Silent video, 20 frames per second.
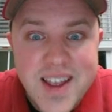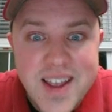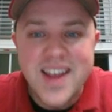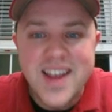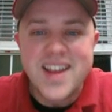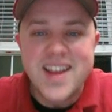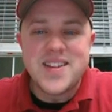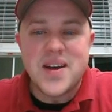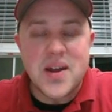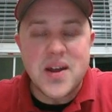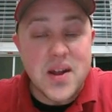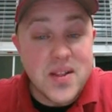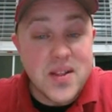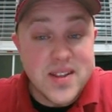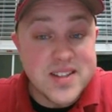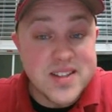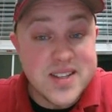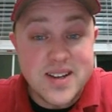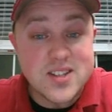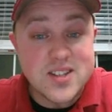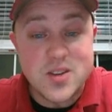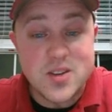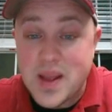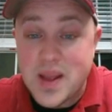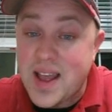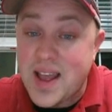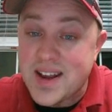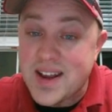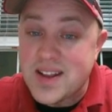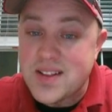Not all insects are
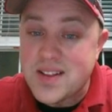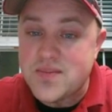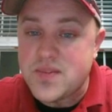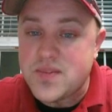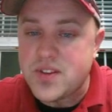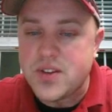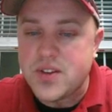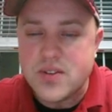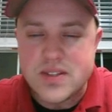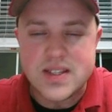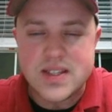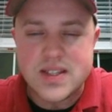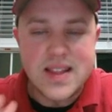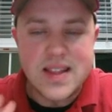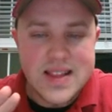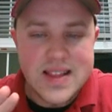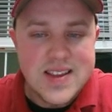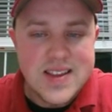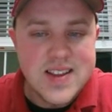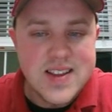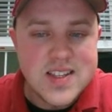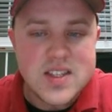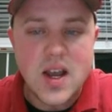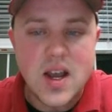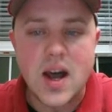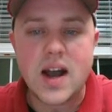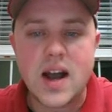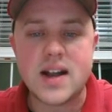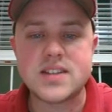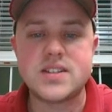bad. Use the least
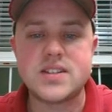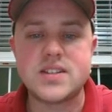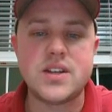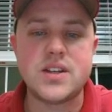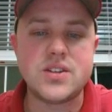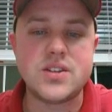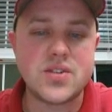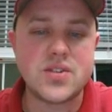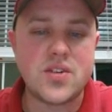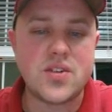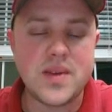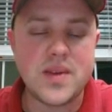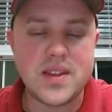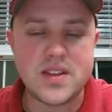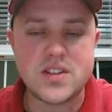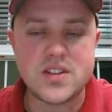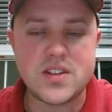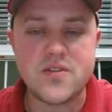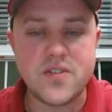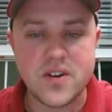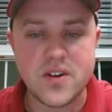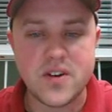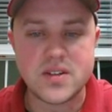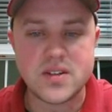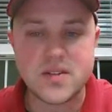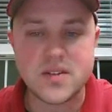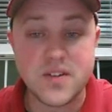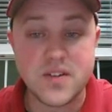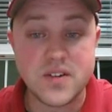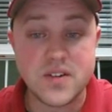toxic control methods first.
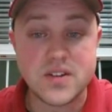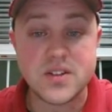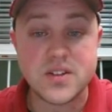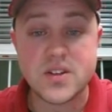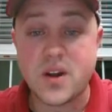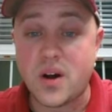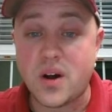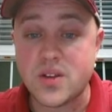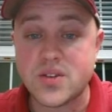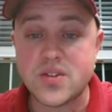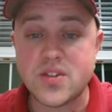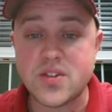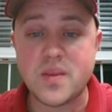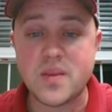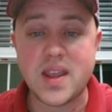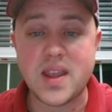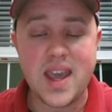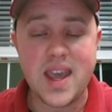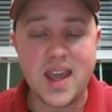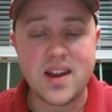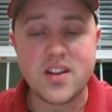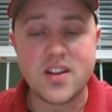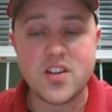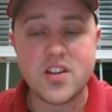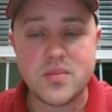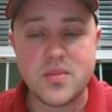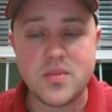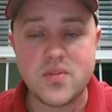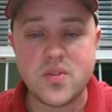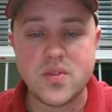First is cultural and mechanical
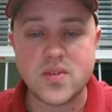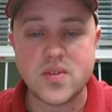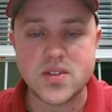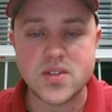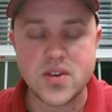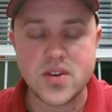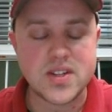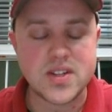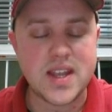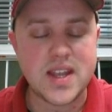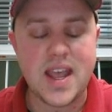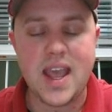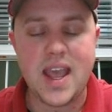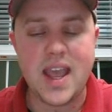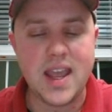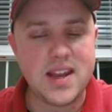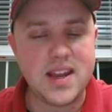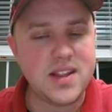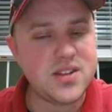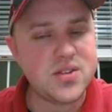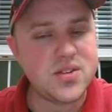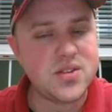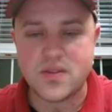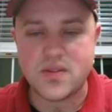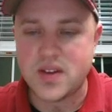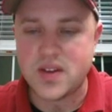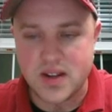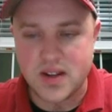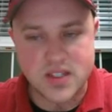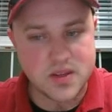before resorting to any sort of
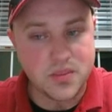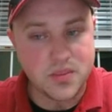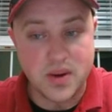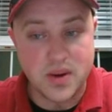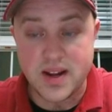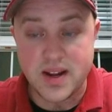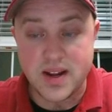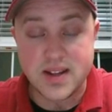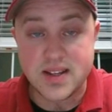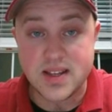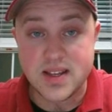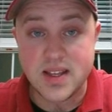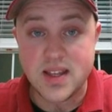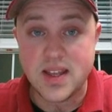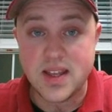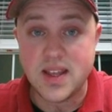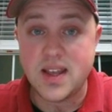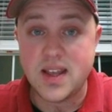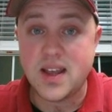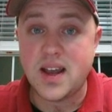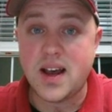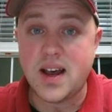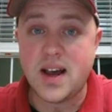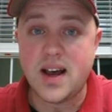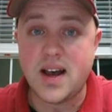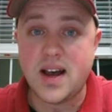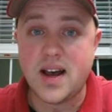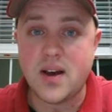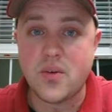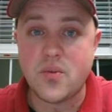toxic product.
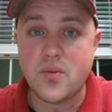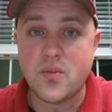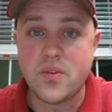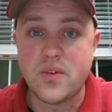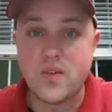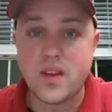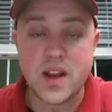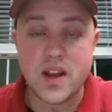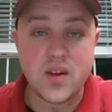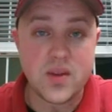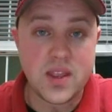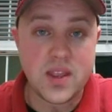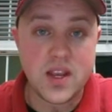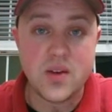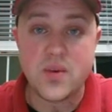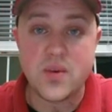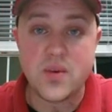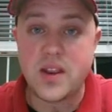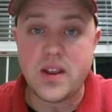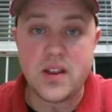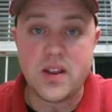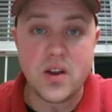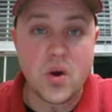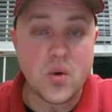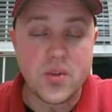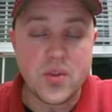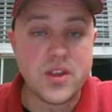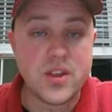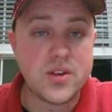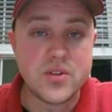Here we
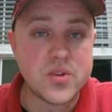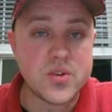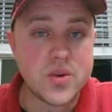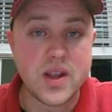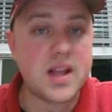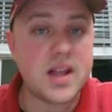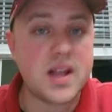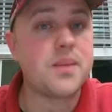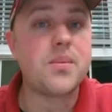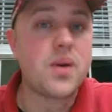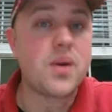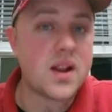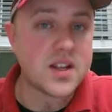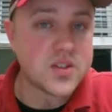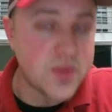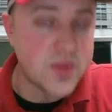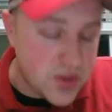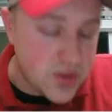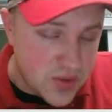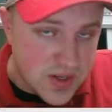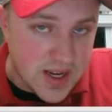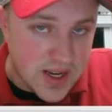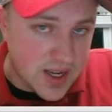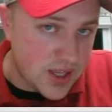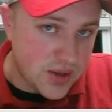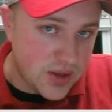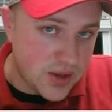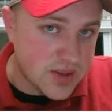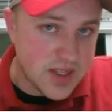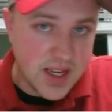only use organic products. We do not
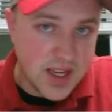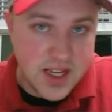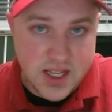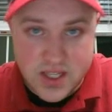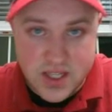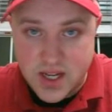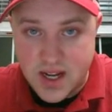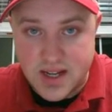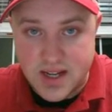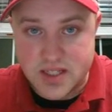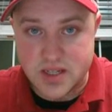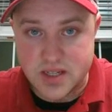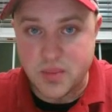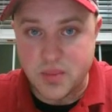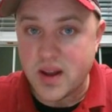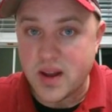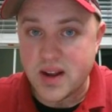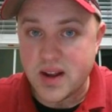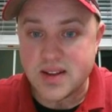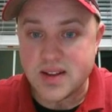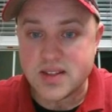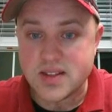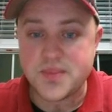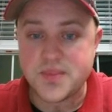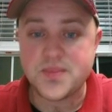use any toxic products.